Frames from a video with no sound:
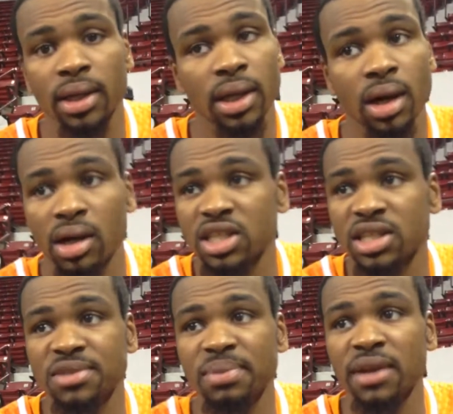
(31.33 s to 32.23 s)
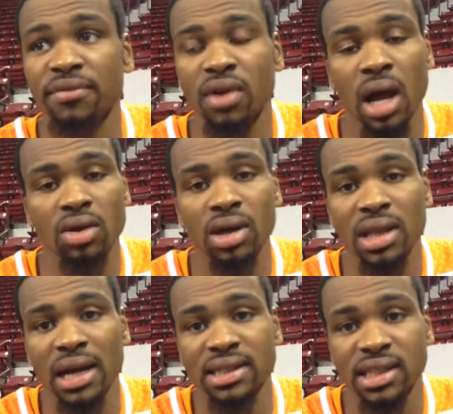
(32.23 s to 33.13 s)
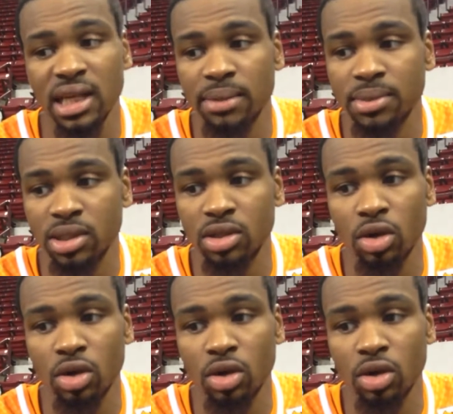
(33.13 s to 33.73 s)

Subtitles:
It's big for us. I know a lot of teams,